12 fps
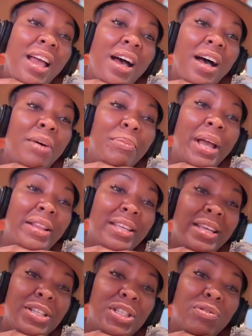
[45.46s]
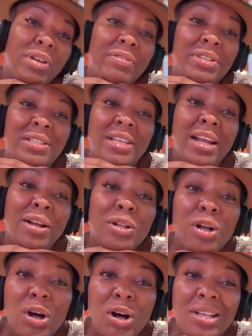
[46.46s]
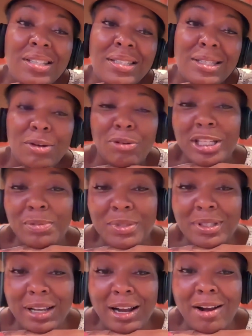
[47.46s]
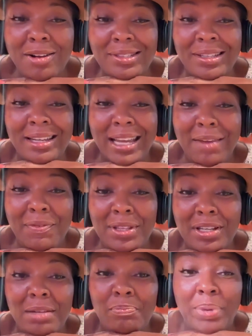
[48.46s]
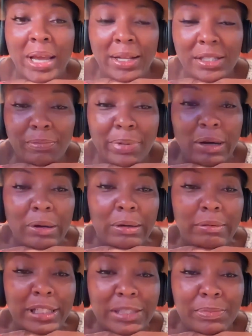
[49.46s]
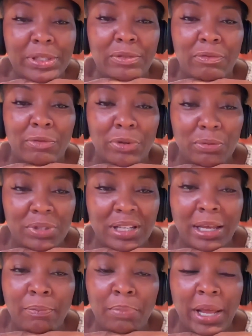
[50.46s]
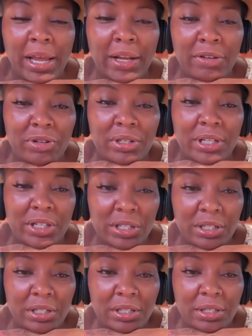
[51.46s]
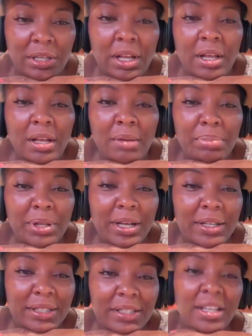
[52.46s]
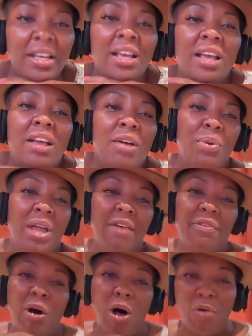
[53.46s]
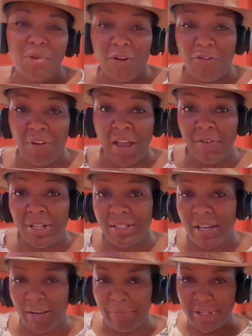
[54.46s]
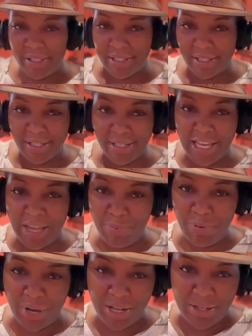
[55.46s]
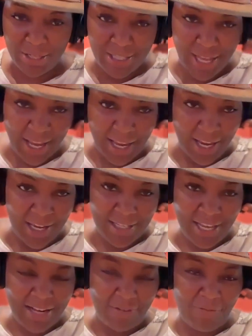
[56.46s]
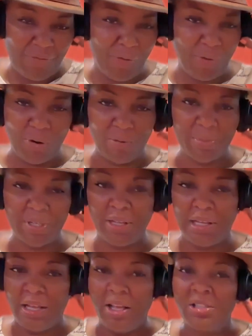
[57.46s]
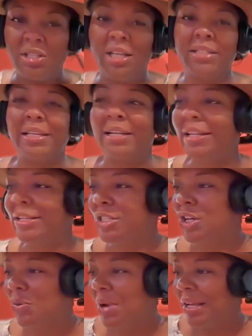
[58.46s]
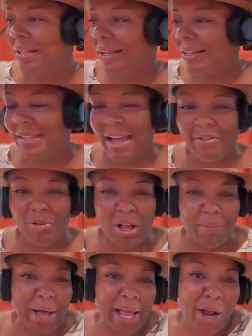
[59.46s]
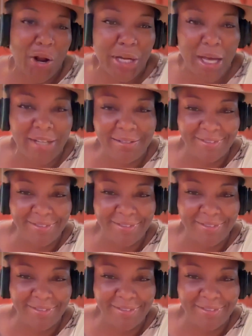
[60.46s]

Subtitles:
at the history of Santa Claus, Christmas carols, and even the debates about Christmas roots and pagan traditions. Plus, we have all of our favorite segments to keep you entertained and informed. So let's get into it, because I have to get my hair done.